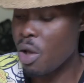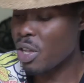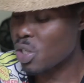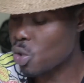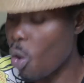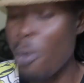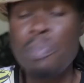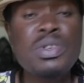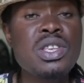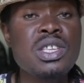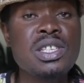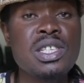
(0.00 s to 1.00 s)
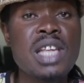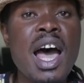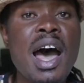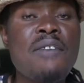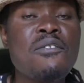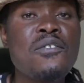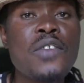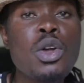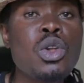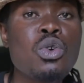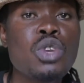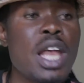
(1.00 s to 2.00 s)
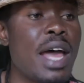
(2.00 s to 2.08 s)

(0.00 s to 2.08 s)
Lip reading: SOPs are followed.